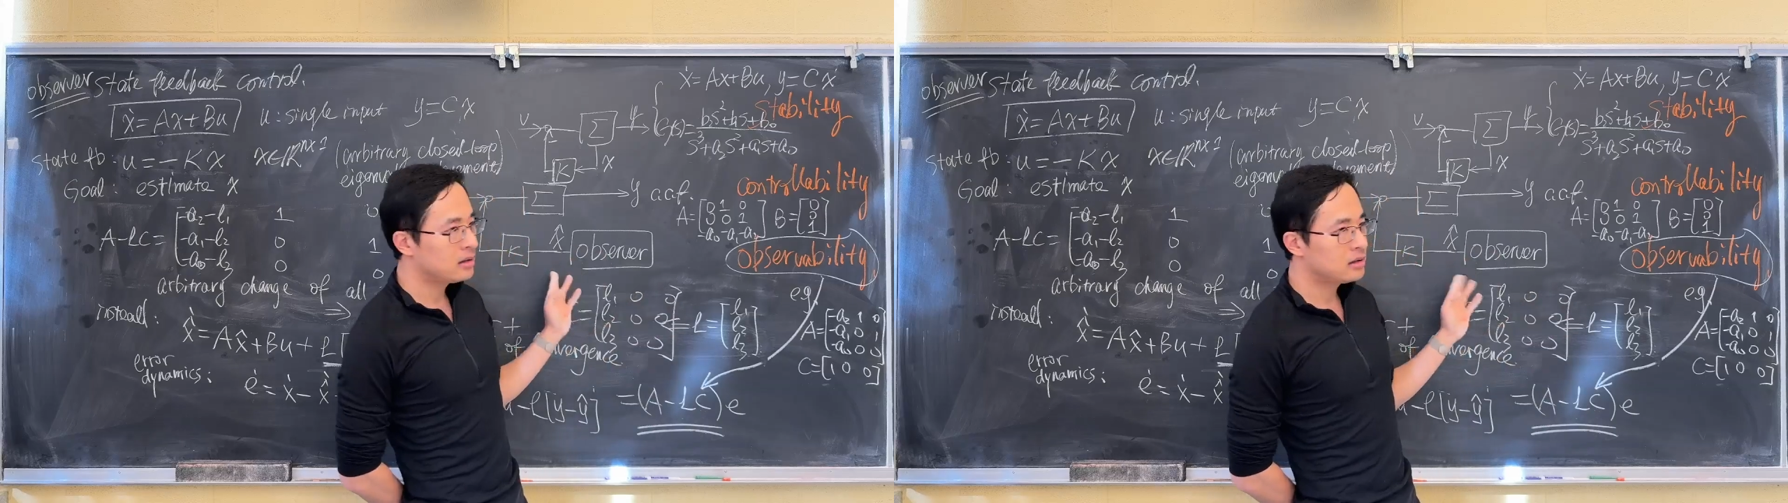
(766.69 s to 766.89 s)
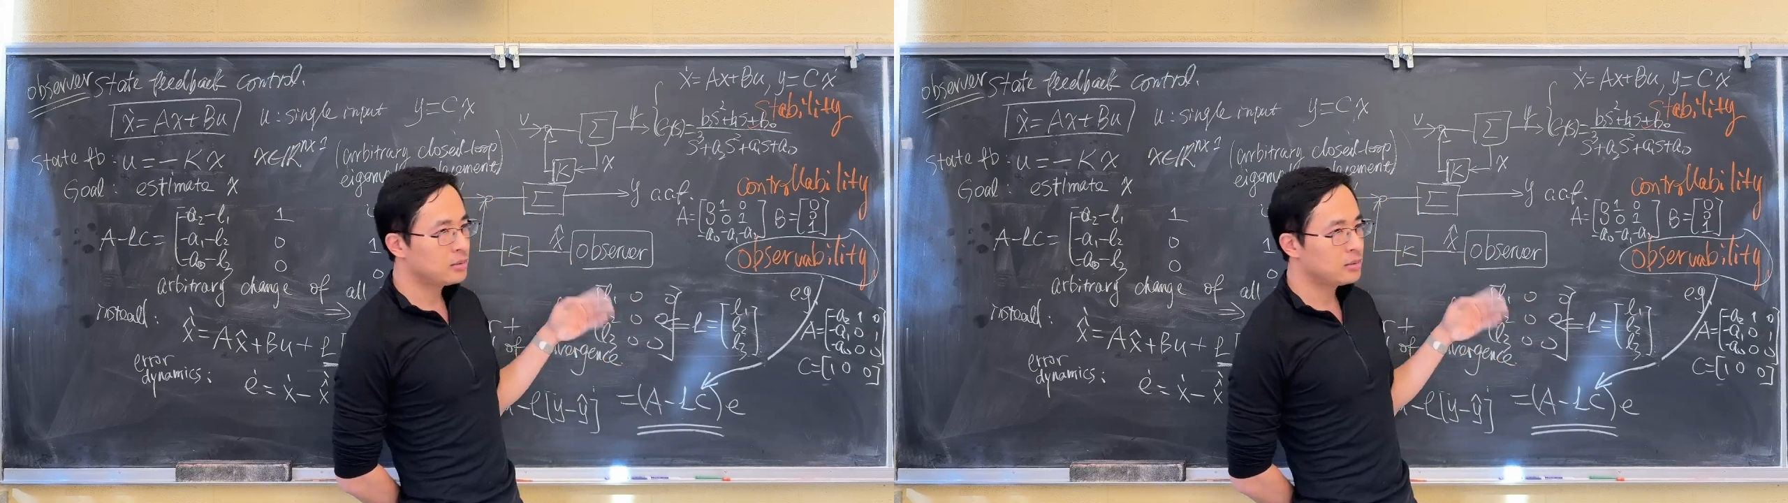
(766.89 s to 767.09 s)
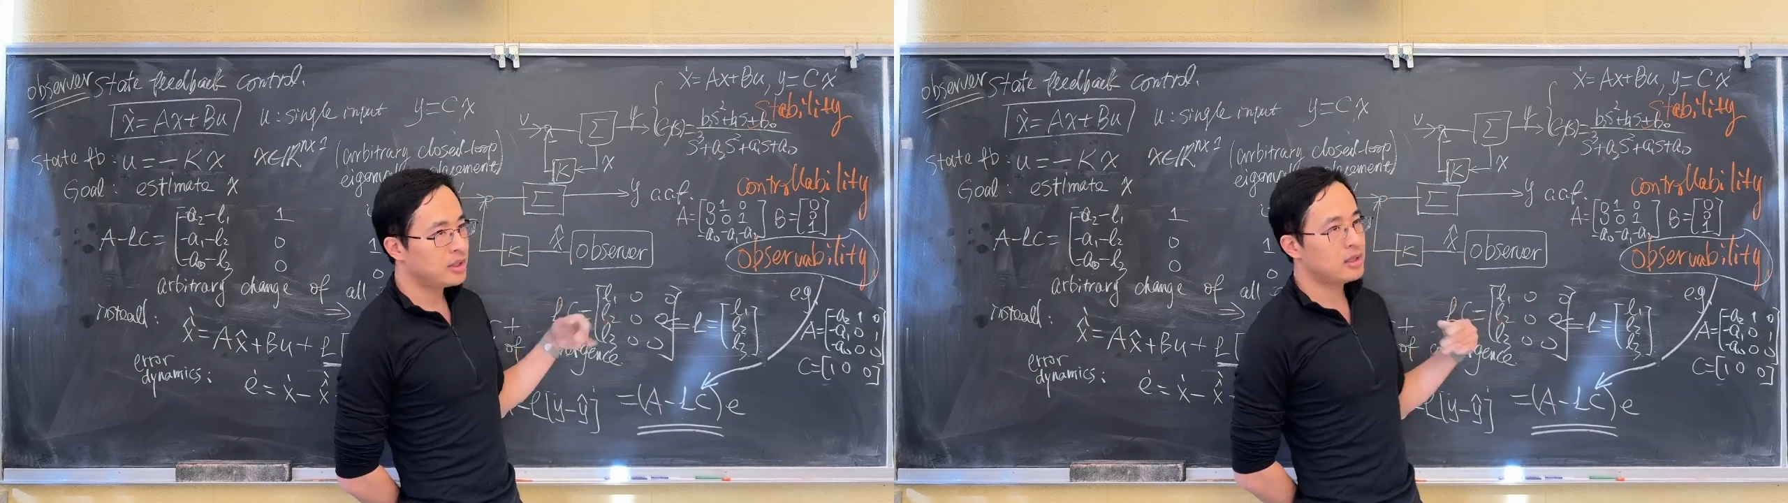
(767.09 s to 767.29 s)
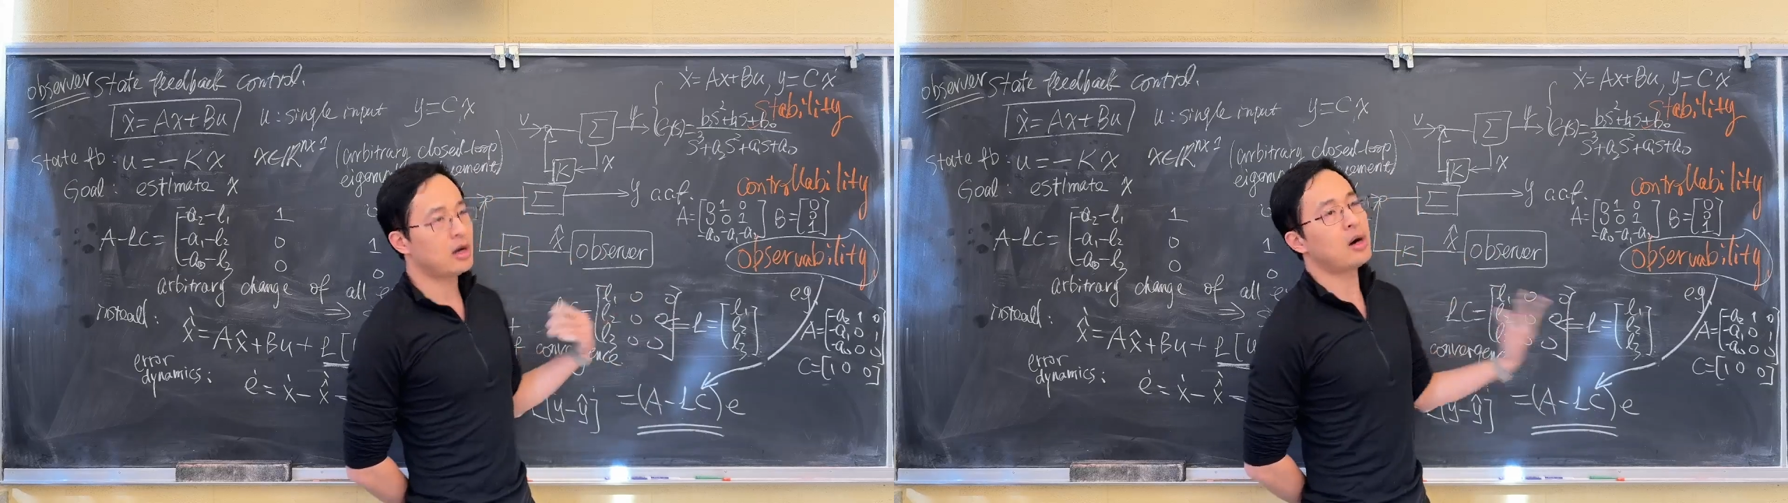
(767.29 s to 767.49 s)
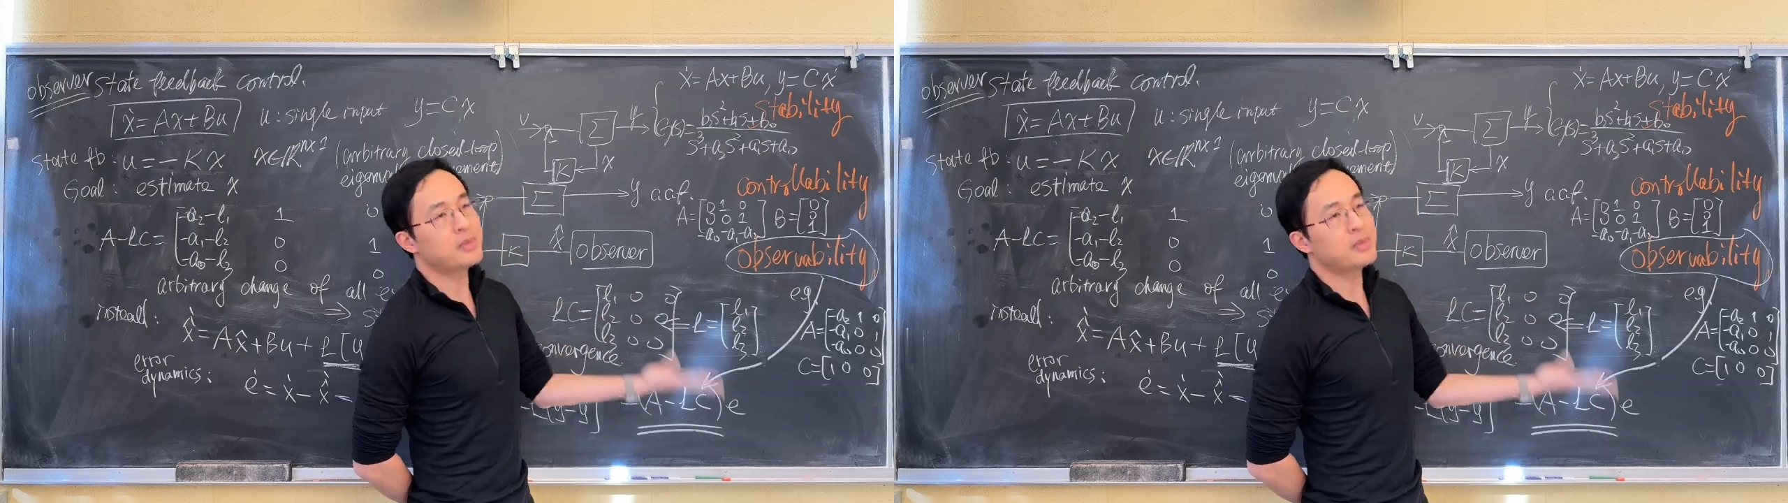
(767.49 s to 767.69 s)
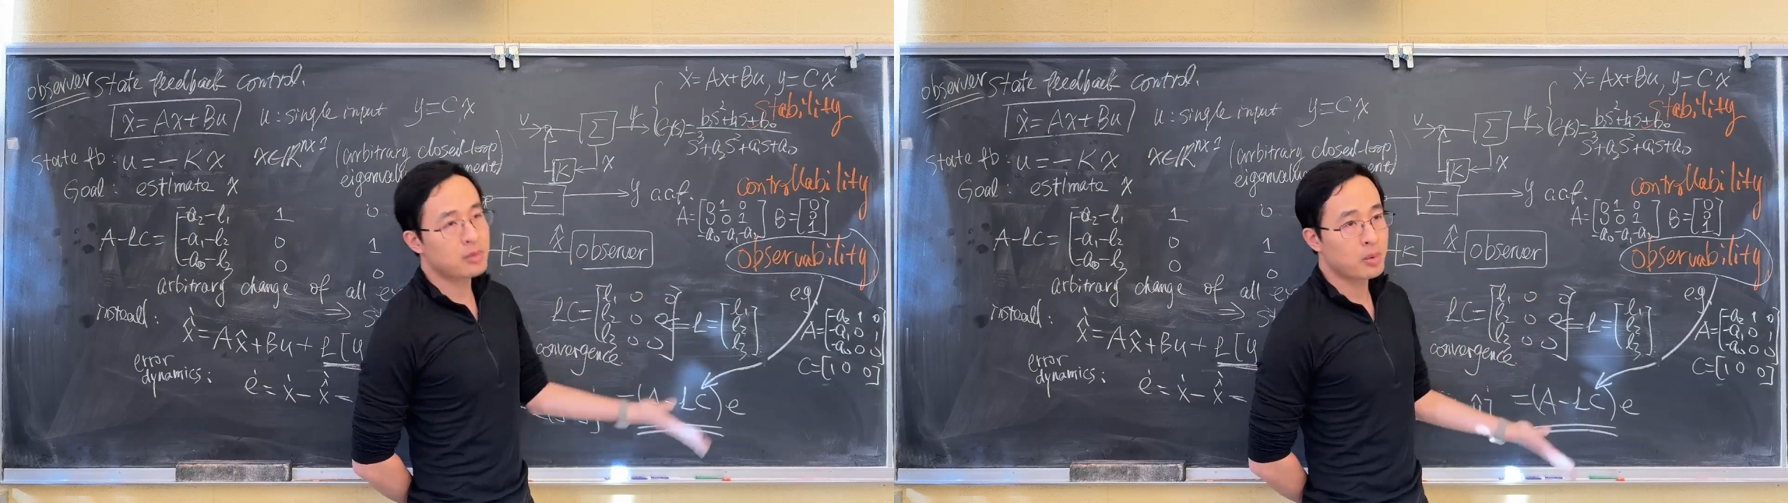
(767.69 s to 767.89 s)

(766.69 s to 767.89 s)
to be in an optimal